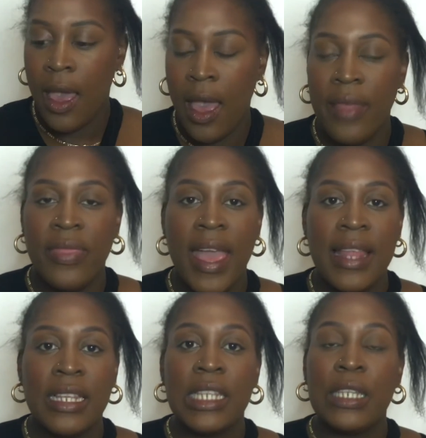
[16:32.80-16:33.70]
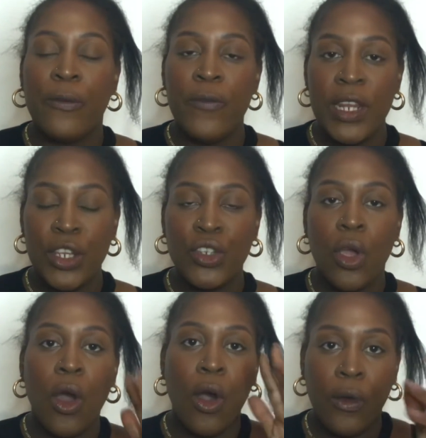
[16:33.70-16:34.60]
And then to finish
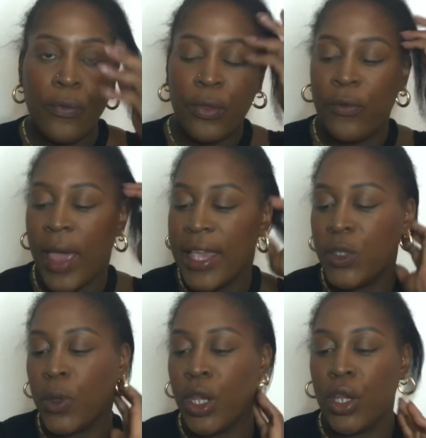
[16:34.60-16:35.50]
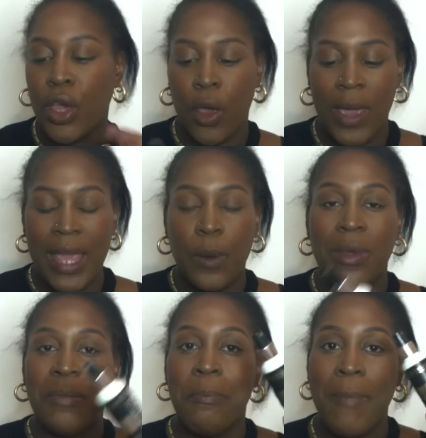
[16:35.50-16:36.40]
off the face, we're gonna go in
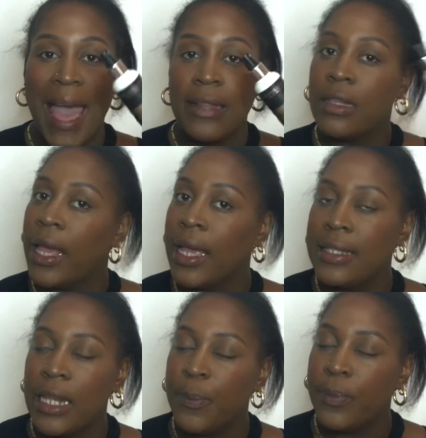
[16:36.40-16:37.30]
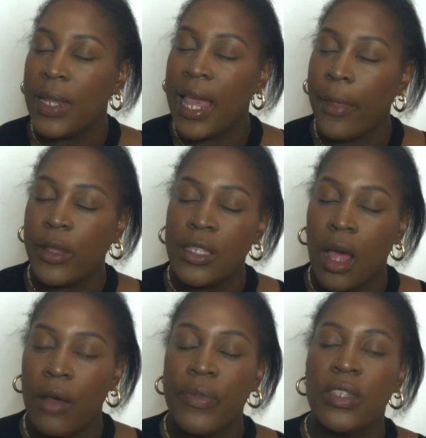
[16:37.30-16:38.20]
with matte. Like I said at the
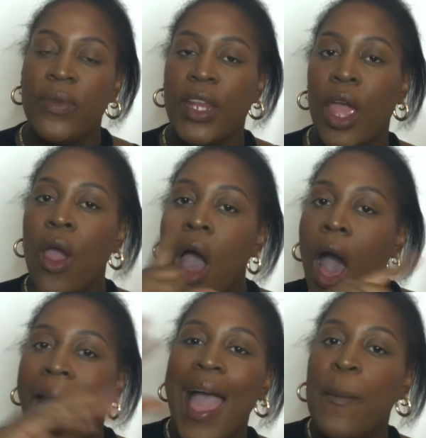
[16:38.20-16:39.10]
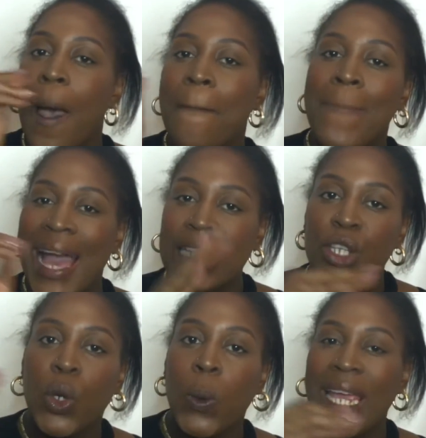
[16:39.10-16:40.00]
start of this video, I am a matte
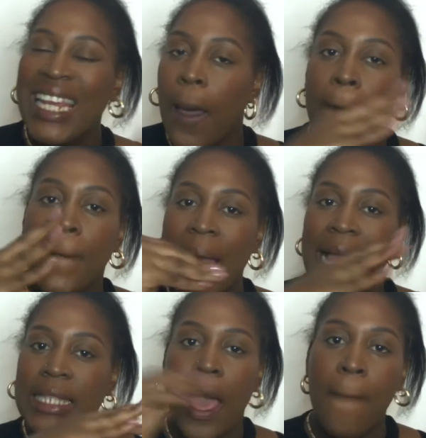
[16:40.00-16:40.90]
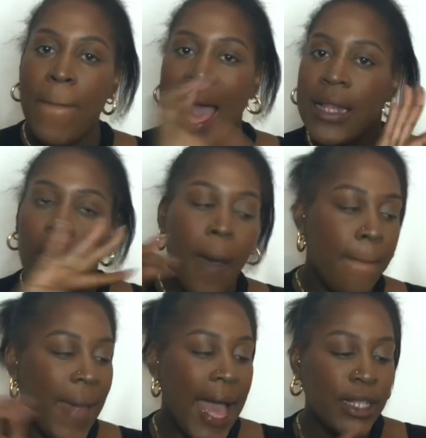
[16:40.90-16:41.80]
queen, matte, matte,
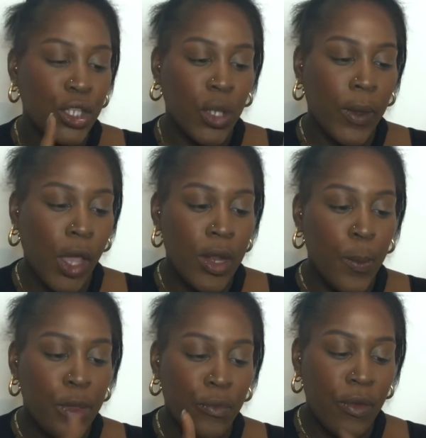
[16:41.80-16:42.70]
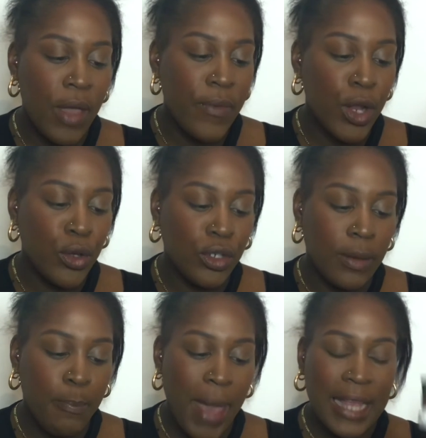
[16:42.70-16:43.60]
matte. So we're going in with the
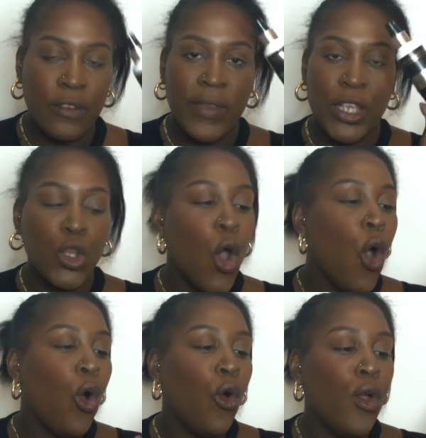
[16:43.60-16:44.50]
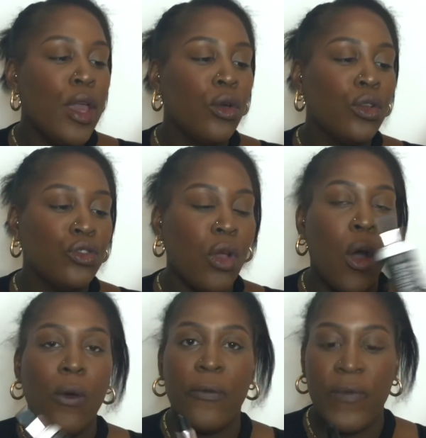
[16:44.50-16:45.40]
Revolution Matte Fix Oil
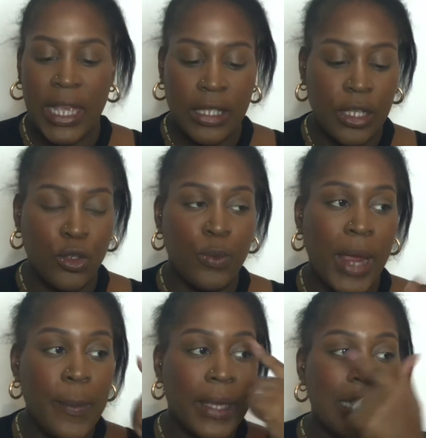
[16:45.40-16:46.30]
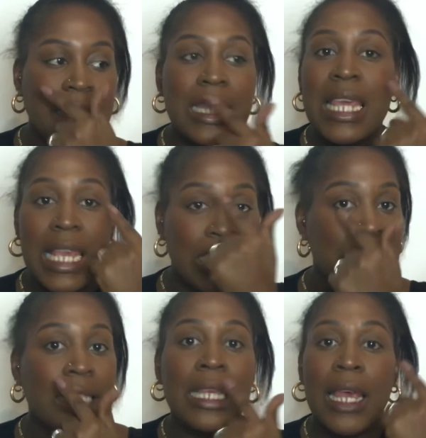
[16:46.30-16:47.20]
Control Fixing Spray, because
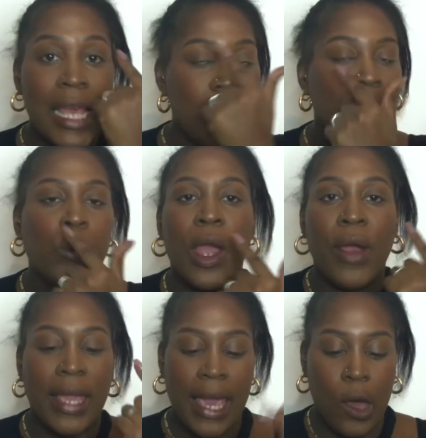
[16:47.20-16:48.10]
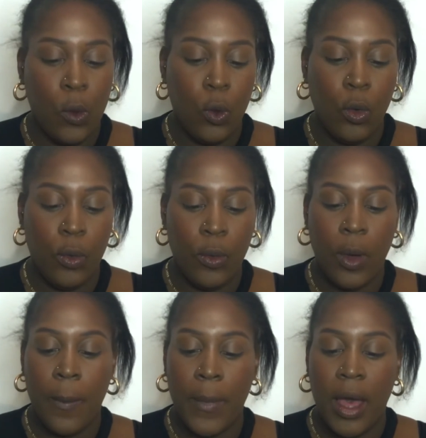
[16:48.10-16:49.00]
this is where I get
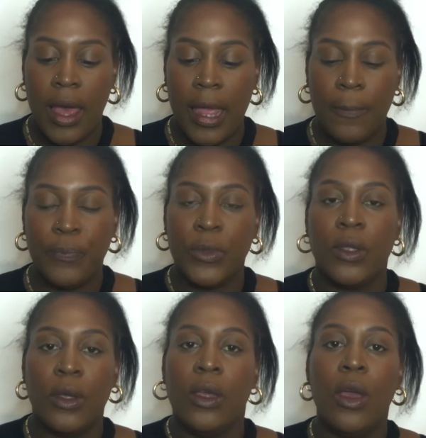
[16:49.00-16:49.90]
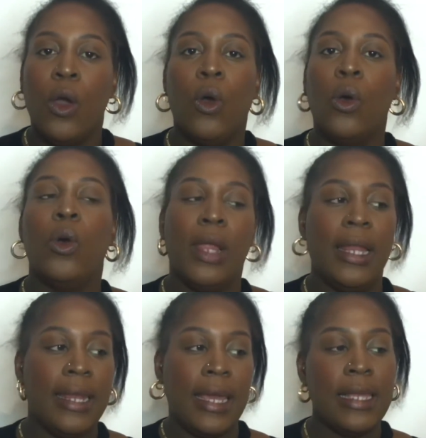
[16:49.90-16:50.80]
all my
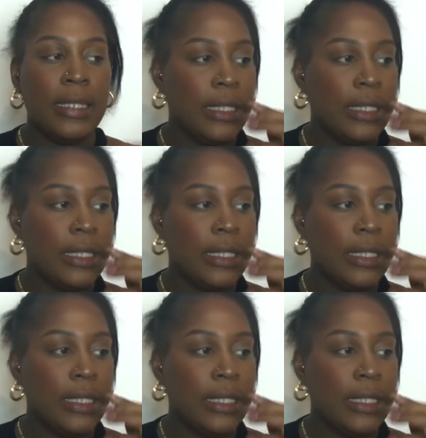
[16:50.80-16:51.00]
oiliness.